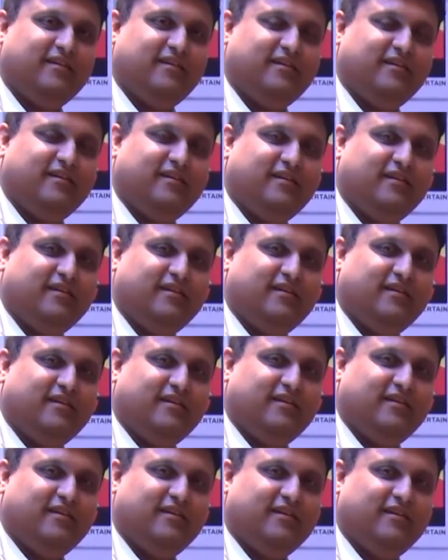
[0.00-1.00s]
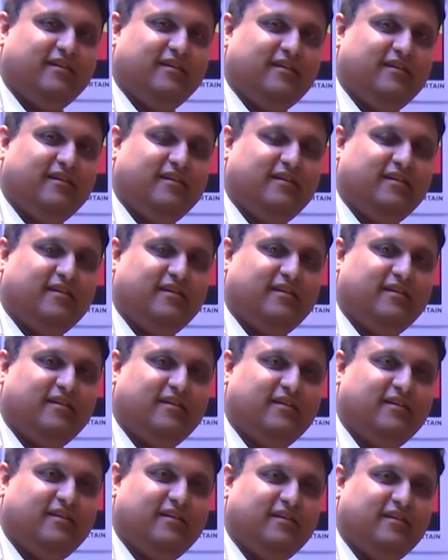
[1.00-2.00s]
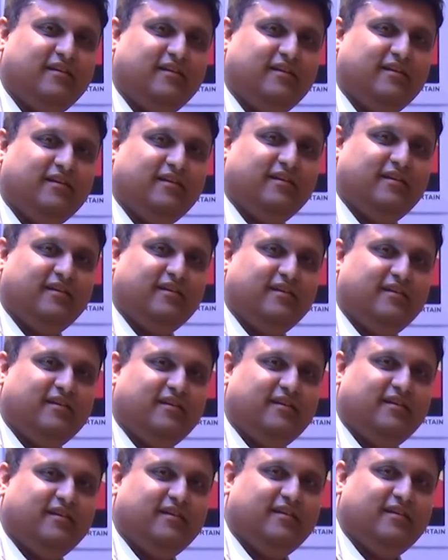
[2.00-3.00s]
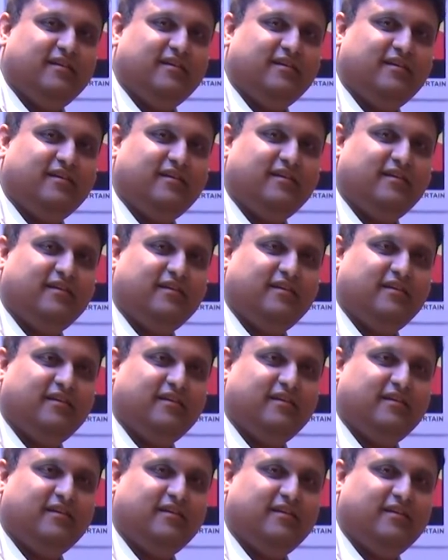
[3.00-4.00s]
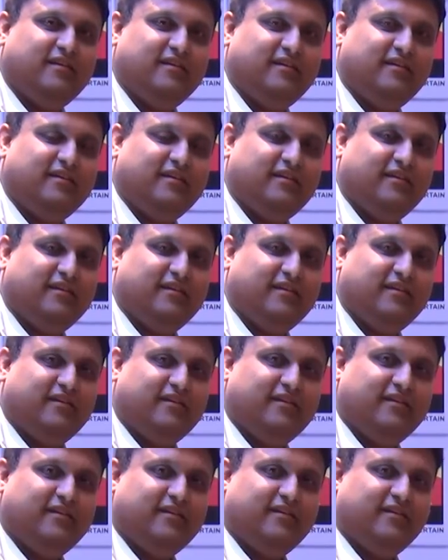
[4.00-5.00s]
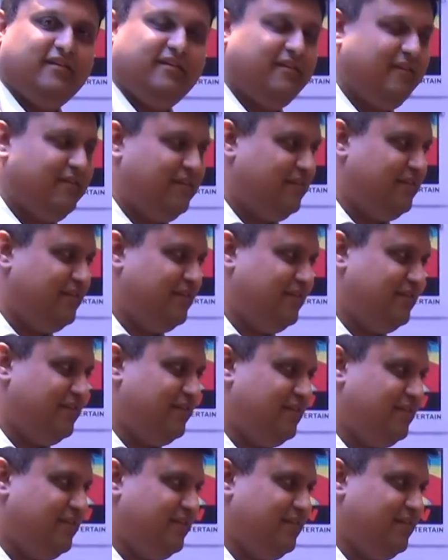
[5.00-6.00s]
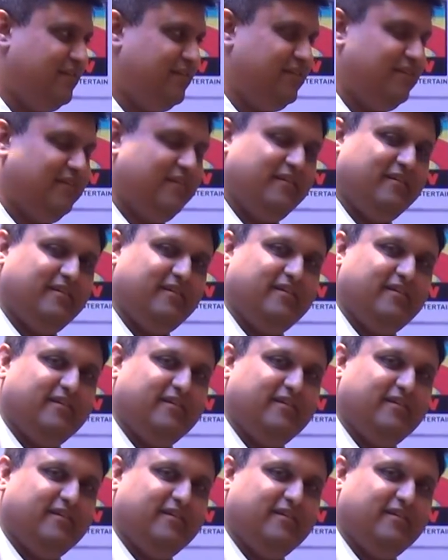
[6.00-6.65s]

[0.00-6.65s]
(silent)